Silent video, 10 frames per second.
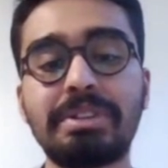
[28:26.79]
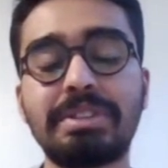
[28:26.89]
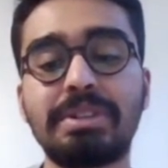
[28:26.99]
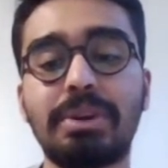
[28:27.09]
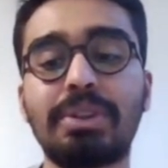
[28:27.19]

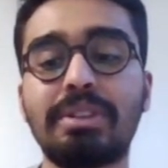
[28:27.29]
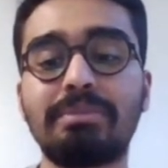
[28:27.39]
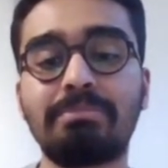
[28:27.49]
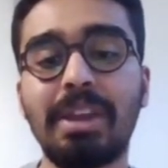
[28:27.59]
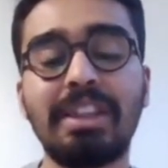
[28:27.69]
It's not
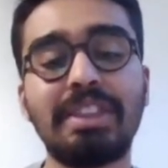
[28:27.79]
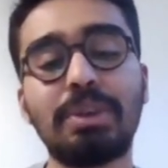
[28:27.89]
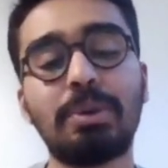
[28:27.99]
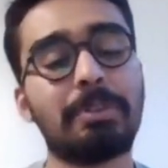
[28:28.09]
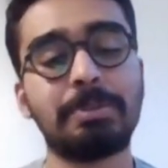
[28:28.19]

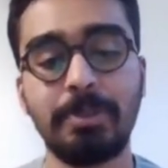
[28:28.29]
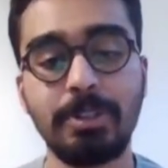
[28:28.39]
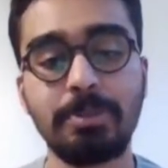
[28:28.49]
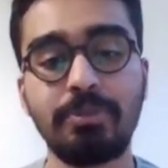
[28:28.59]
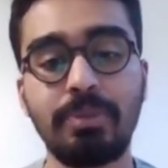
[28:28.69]
anything you have
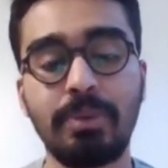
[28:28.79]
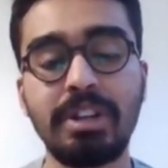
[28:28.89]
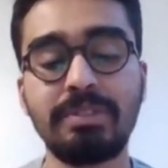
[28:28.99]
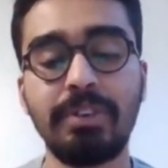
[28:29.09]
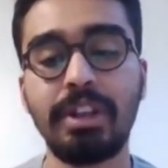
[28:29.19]
experienced before,
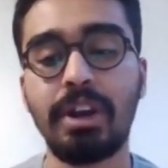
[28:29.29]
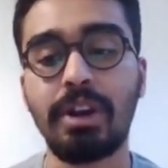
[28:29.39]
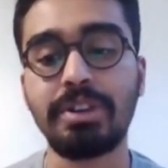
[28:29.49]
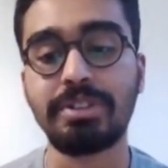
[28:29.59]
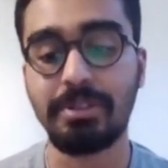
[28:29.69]
and it's very
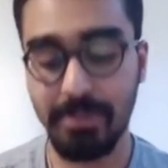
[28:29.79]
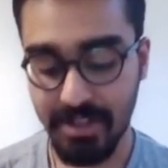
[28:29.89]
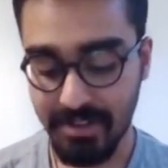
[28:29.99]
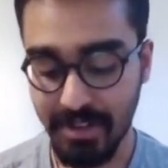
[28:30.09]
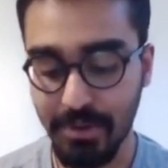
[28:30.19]
harsh. I
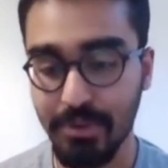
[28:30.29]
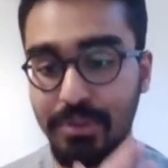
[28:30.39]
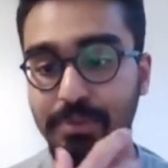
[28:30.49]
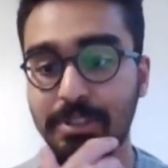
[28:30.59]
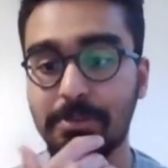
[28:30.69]
mean, I don't know
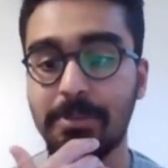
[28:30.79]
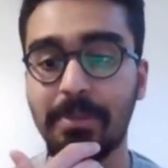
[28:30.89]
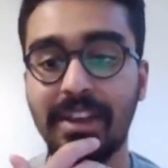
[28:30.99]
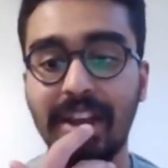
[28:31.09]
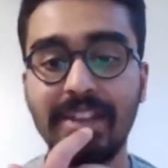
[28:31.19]
if it's visible.
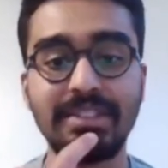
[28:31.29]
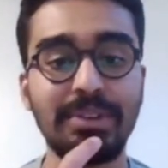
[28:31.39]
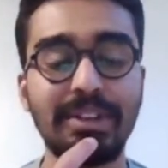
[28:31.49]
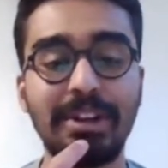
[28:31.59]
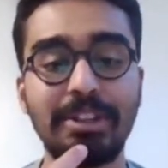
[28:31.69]
My hands
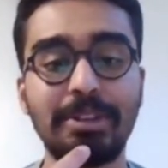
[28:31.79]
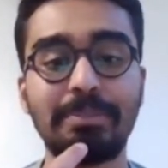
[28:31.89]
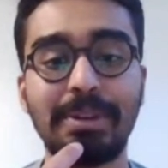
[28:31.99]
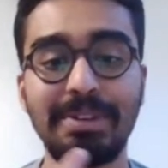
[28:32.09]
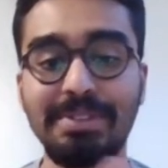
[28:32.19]
are all cut
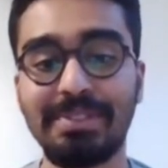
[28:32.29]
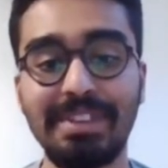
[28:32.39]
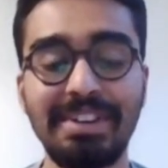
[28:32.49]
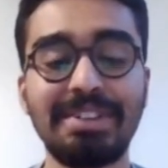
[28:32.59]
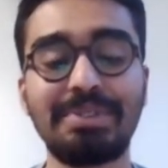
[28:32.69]
up because of
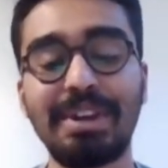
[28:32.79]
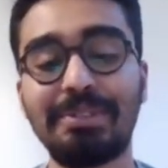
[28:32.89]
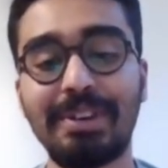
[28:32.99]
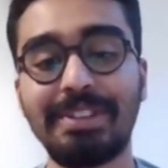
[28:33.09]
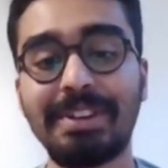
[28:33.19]
the mm.
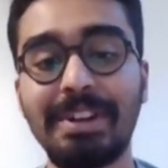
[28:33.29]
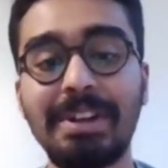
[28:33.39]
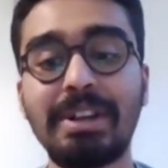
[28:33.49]
dry weather.